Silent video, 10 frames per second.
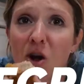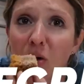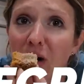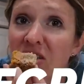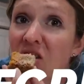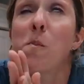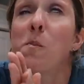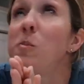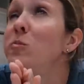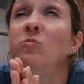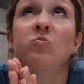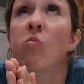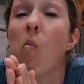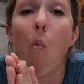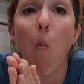No regrets. Mmm.
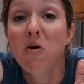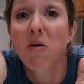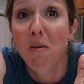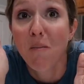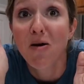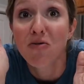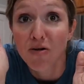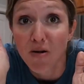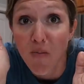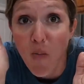amazing.